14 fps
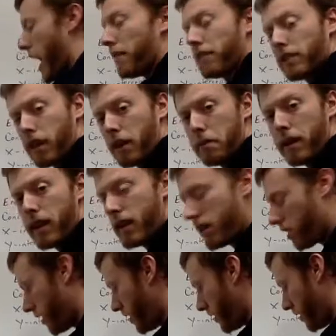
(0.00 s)
half is going to be
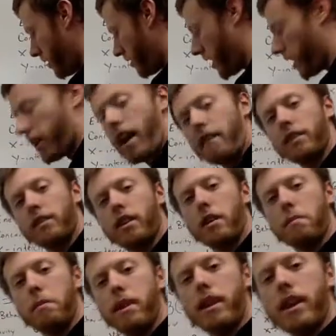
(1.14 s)
increasing, the second half is going to
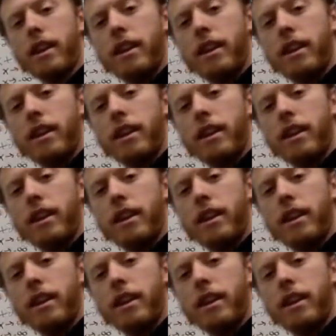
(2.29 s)
be